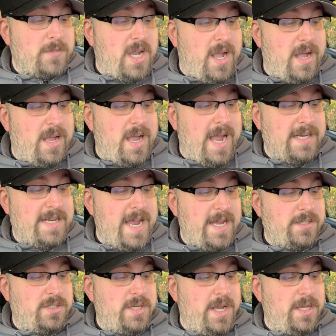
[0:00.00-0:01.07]
Uh, I
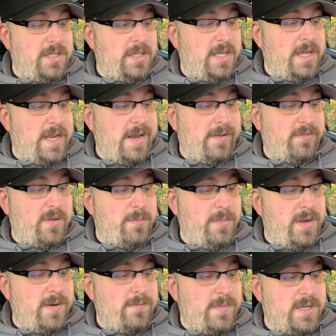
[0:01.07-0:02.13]
dash daily and have
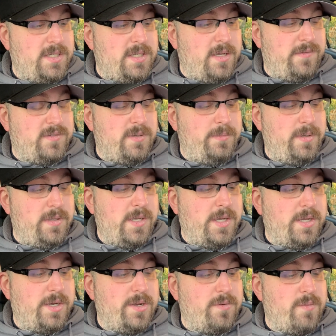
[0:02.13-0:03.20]
committed myself to
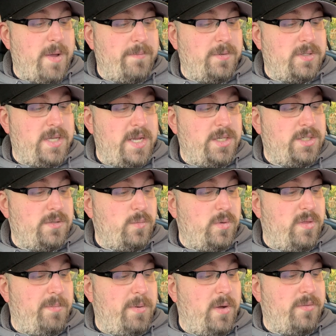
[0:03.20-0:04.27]
building a good reputation
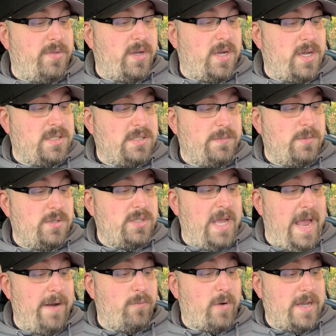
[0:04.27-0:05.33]
with both the customers
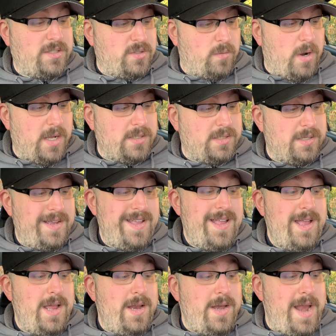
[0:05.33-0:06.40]
and restaurants.
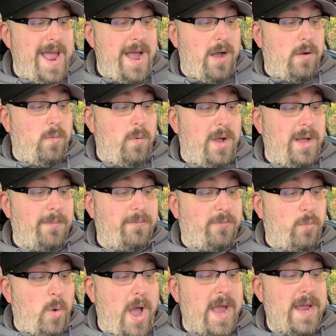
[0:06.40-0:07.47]
Now, while I'm,
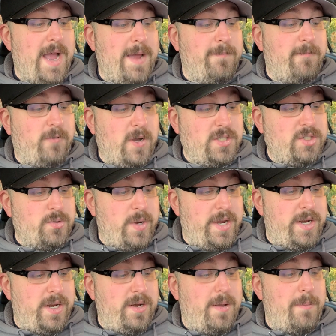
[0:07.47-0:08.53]
why I'm
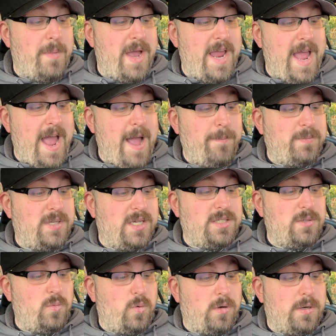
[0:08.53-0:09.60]
frustrated, my app
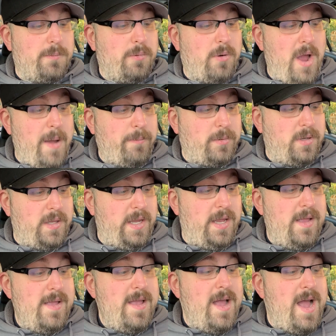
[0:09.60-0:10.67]
doesn't work properly.
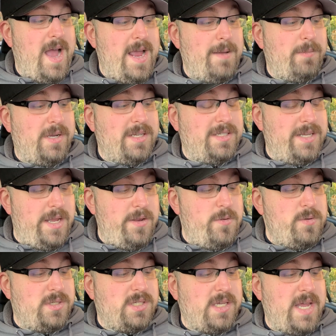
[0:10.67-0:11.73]
I am
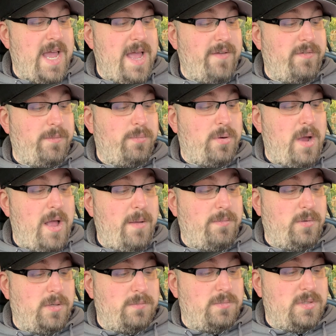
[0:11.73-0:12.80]
continuously having
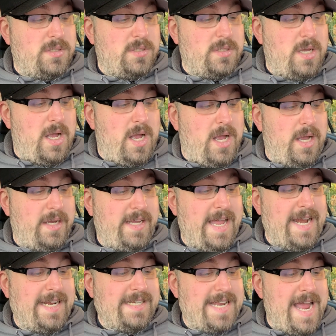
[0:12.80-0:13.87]
problems uh,
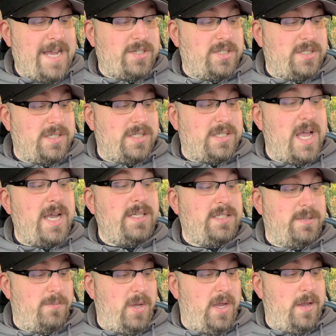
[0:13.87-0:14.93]
getting dashes assigned
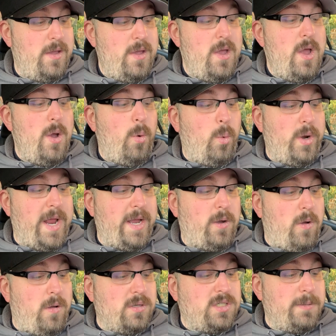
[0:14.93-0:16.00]
to me. When I
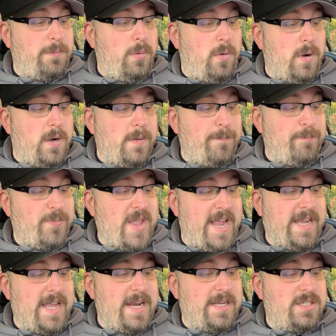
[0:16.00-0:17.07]
call support,
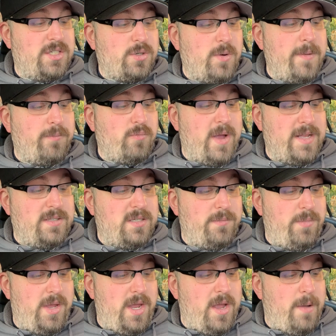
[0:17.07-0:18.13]
I get a script read to
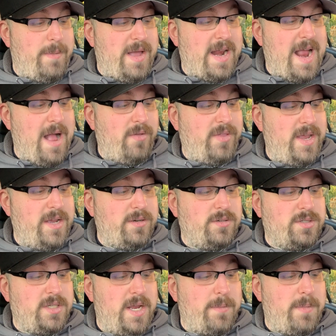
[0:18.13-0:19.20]
me about how they
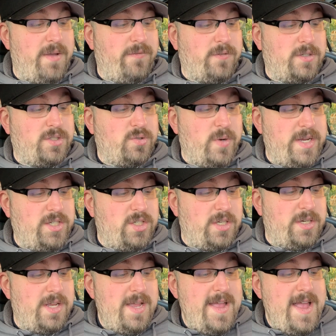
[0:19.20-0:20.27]
understand my
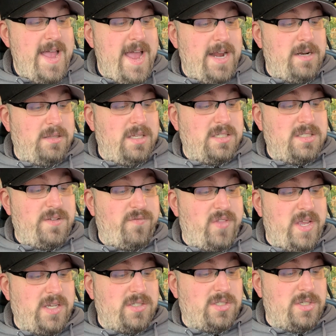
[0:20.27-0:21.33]
frustration and a list of
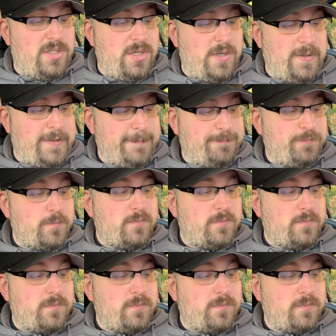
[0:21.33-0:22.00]
things to do,